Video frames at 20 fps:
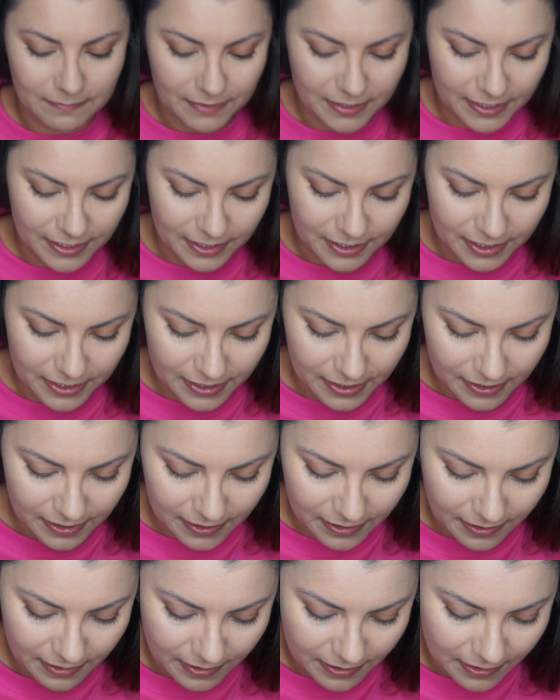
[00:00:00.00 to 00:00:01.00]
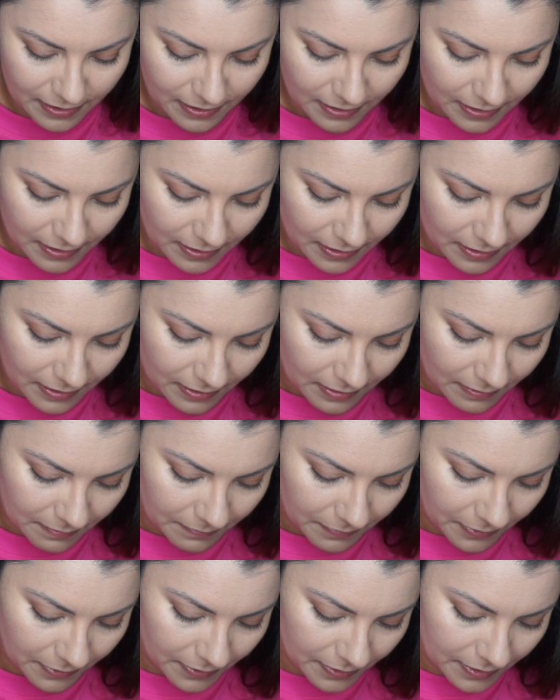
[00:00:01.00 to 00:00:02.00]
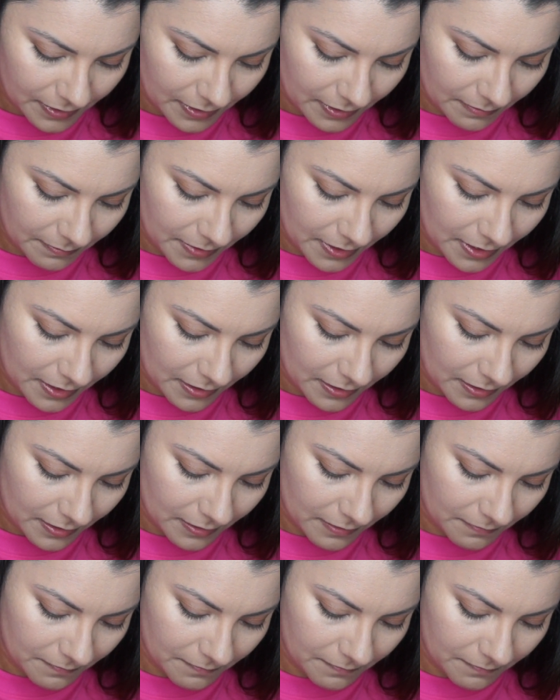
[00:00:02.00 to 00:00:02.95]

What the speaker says: gonna just pour some here.